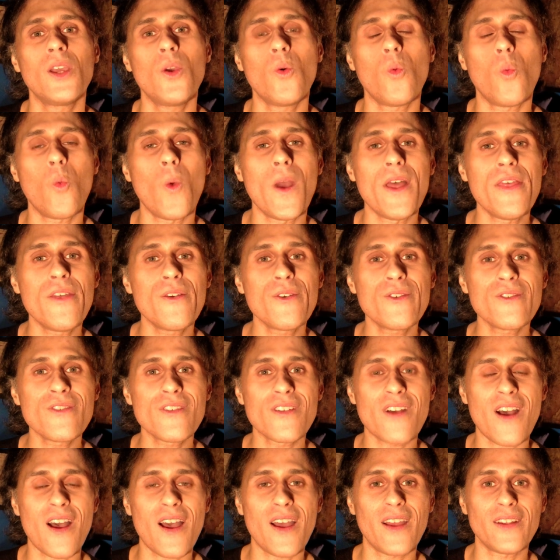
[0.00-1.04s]
whether or
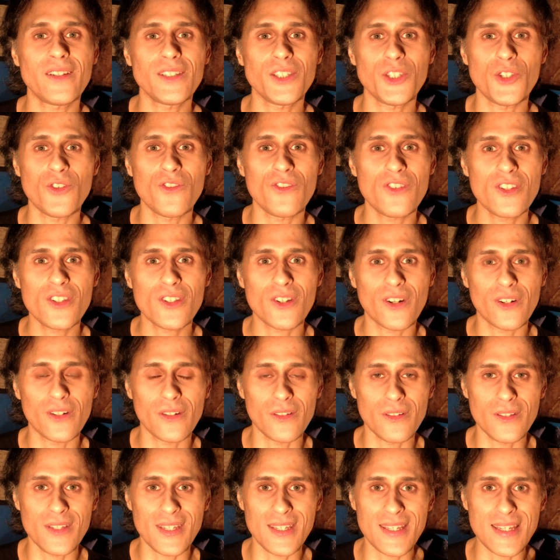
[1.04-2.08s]
not you
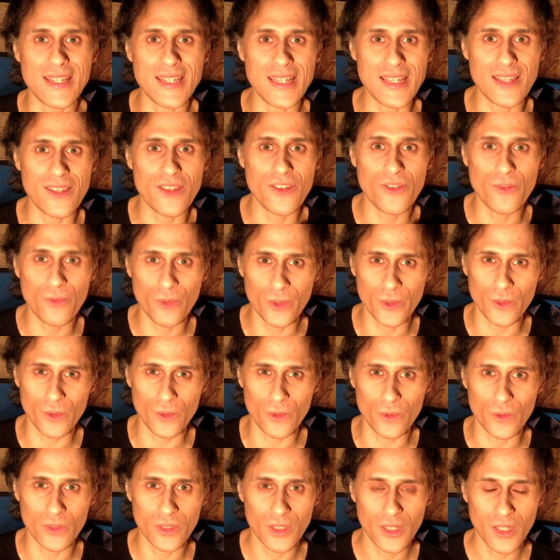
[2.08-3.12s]
started to see through
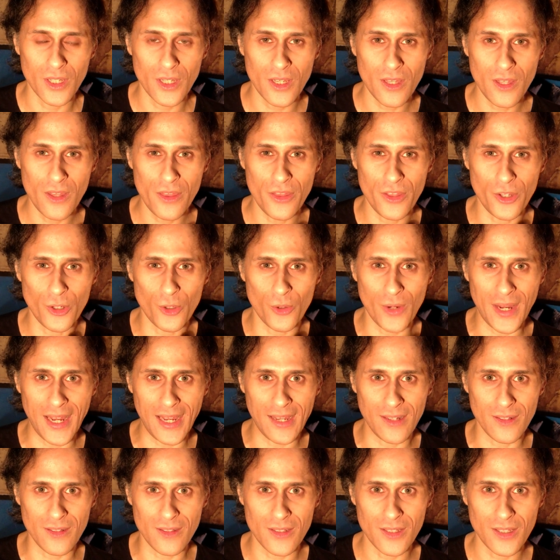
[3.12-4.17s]
the
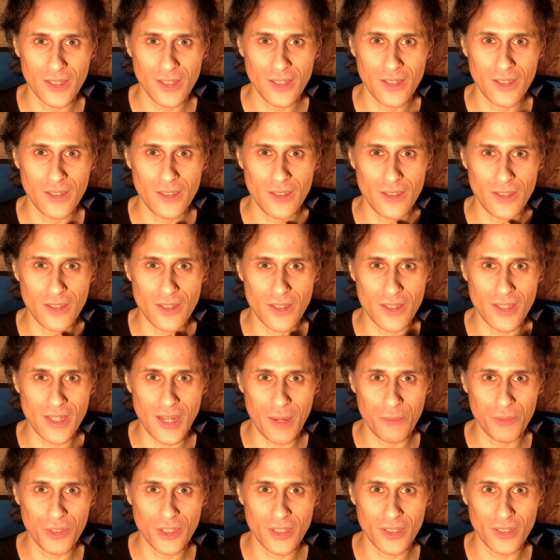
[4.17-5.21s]
grand
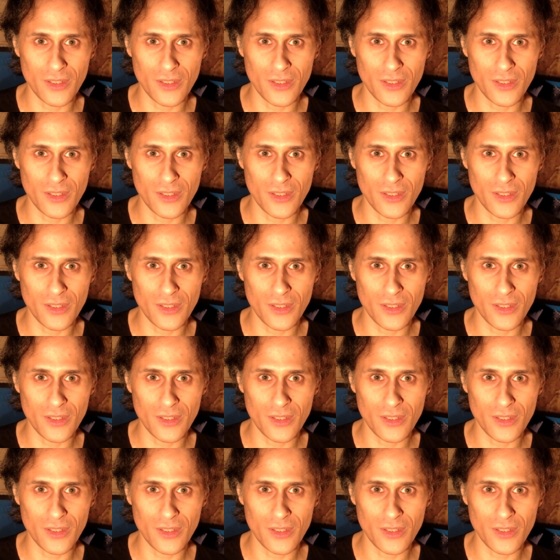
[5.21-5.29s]
deception.